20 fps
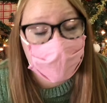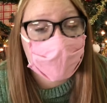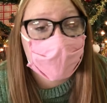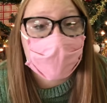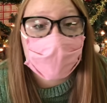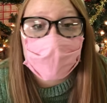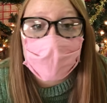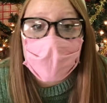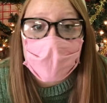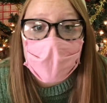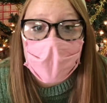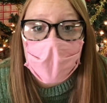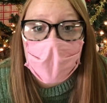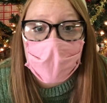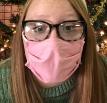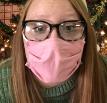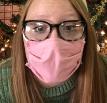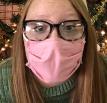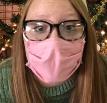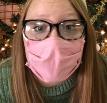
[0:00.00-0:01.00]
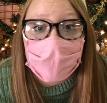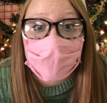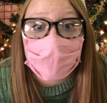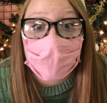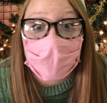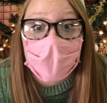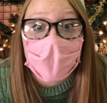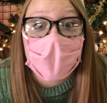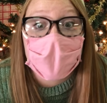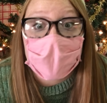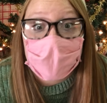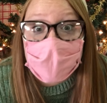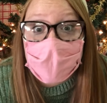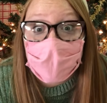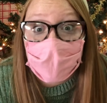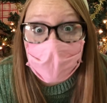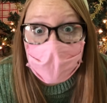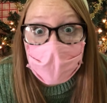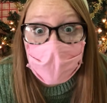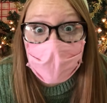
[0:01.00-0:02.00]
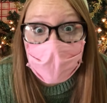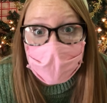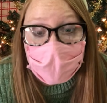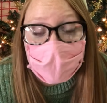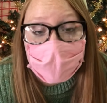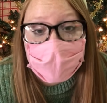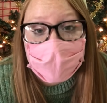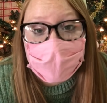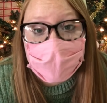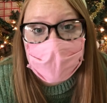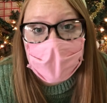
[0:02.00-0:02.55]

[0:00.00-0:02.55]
We're learning about holidays for the next three weeks.